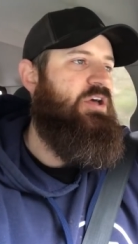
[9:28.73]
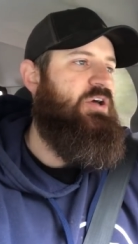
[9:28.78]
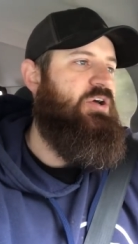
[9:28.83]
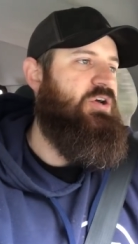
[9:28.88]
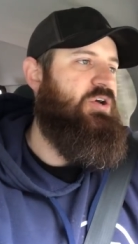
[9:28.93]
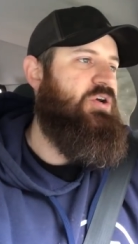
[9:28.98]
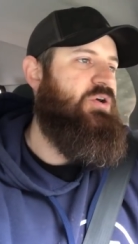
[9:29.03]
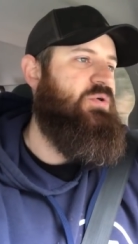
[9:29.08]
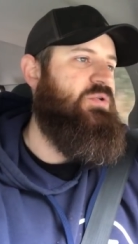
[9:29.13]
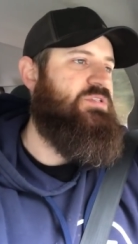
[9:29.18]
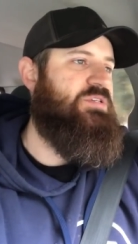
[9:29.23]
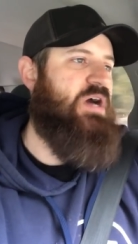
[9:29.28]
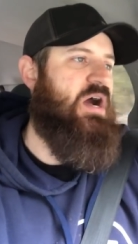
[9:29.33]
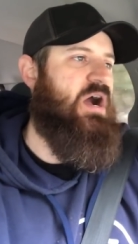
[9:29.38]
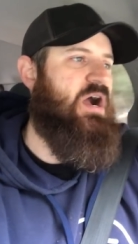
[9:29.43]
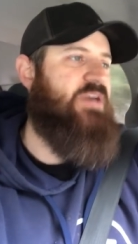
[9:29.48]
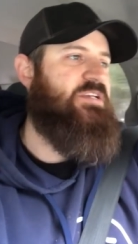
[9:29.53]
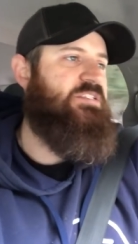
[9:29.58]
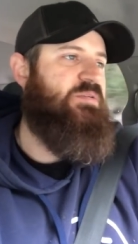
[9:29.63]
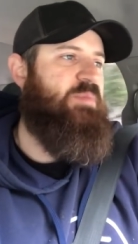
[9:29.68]
who
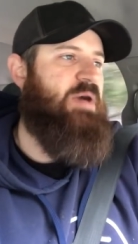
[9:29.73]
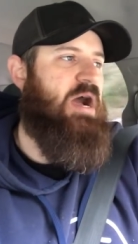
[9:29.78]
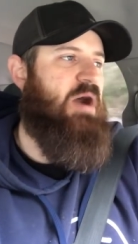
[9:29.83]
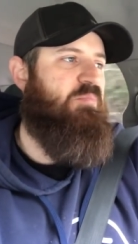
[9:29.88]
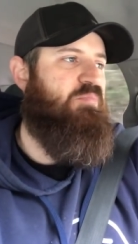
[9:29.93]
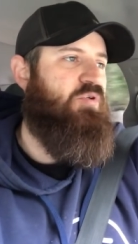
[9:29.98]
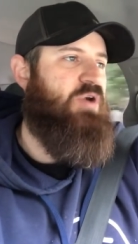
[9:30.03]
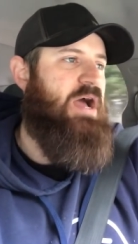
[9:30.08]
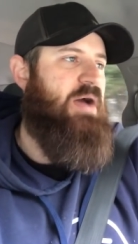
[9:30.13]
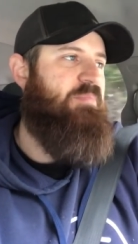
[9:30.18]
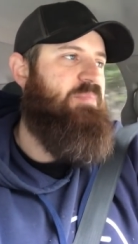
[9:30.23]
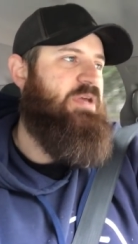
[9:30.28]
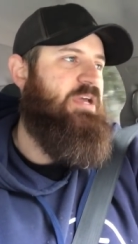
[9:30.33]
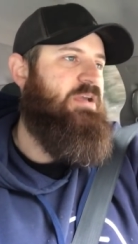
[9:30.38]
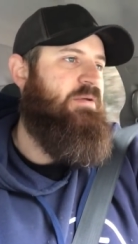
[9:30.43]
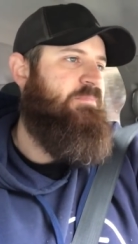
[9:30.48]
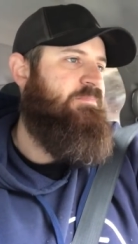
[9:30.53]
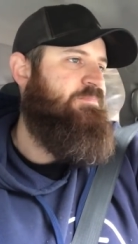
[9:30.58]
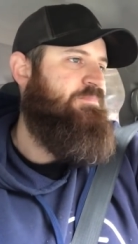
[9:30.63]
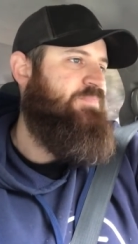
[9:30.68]
talks about prepping,